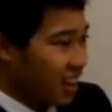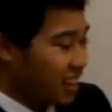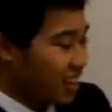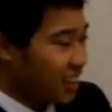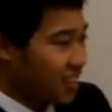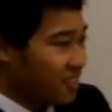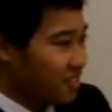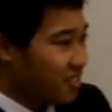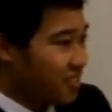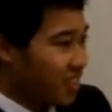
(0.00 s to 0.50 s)
I
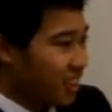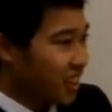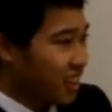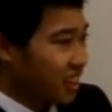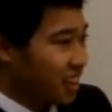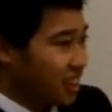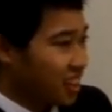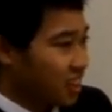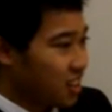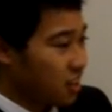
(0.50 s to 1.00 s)
can feel
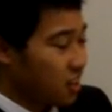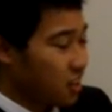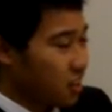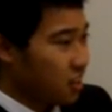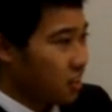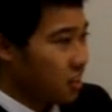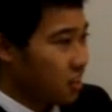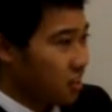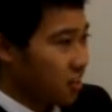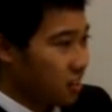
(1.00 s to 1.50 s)
like I
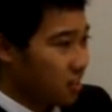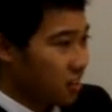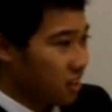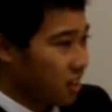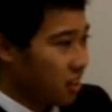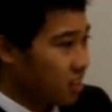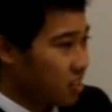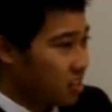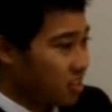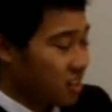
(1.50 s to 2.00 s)

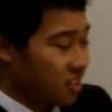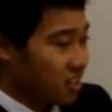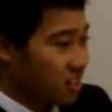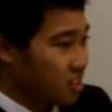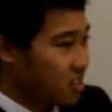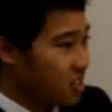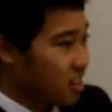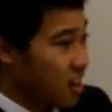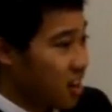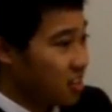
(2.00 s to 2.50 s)
could
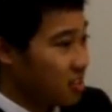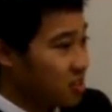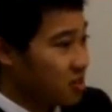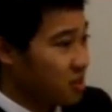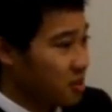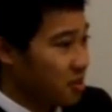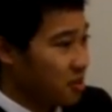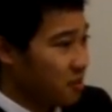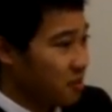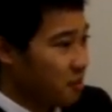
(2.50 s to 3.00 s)
just talk
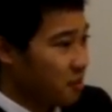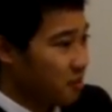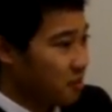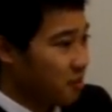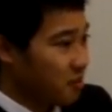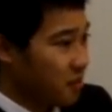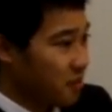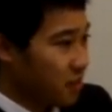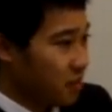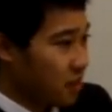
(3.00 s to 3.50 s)
to him.
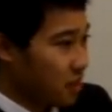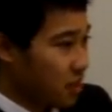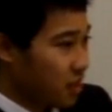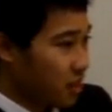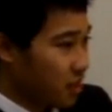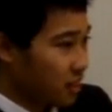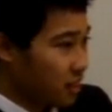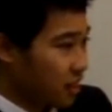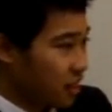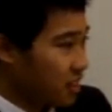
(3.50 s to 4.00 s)

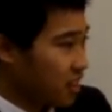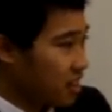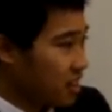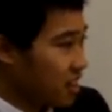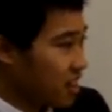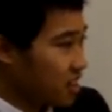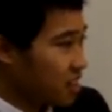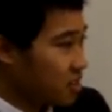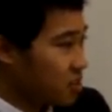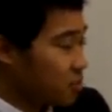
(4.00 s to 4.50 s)
Like, I
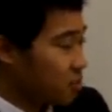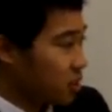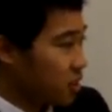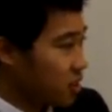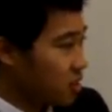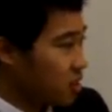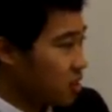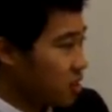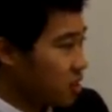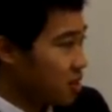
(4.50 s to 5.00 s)
can
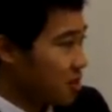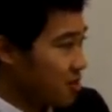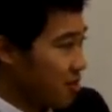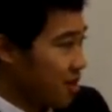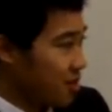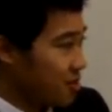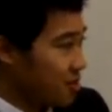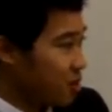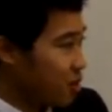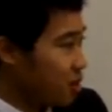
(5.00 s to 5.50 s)
explain to him
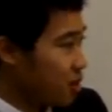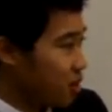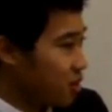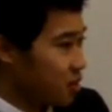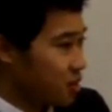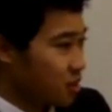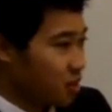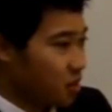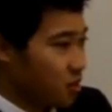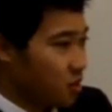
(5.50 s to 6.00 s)
my
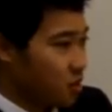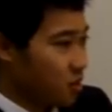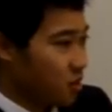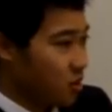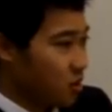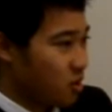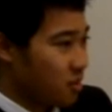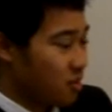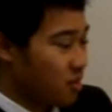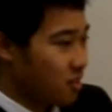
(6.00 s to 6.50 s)
feelings
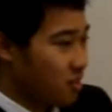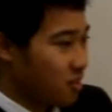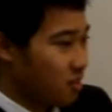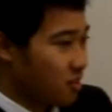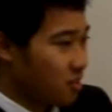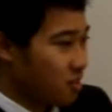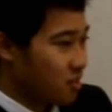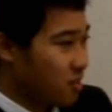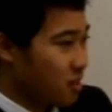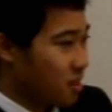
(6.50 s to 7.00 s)
or
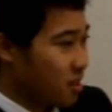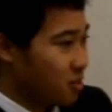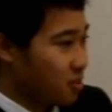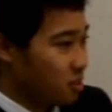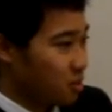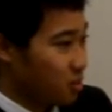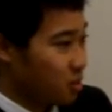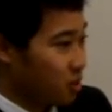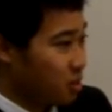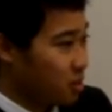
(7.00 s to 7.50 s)
what I
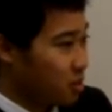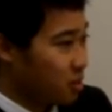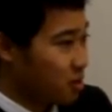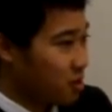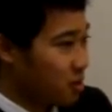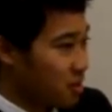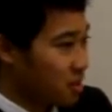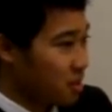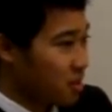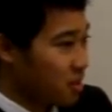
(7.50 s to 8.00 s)
was going
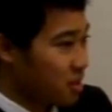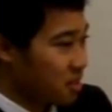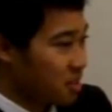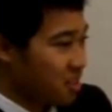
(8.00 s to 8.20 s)
through.